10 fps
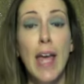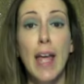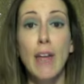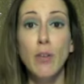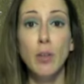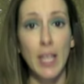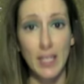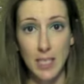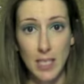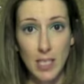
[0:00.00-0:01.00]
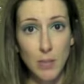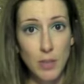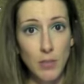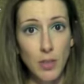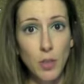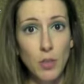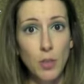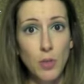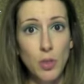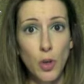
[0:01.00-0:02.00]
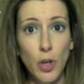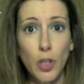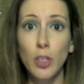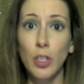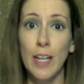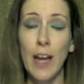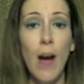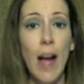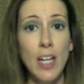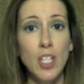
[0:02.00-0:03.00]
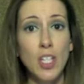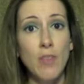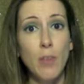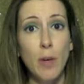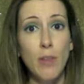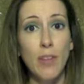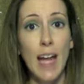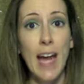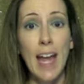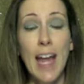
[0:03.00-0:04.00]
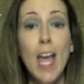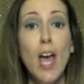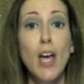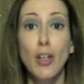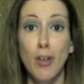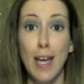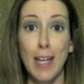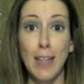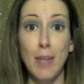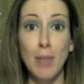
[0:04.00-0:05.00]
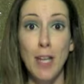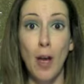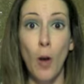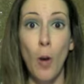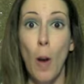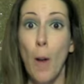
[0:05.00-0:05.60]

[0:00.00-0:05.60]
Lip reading: If you would like to see a specific YouTube tutorial learning how I achieve the perfect cat eye, go ahead and let me know.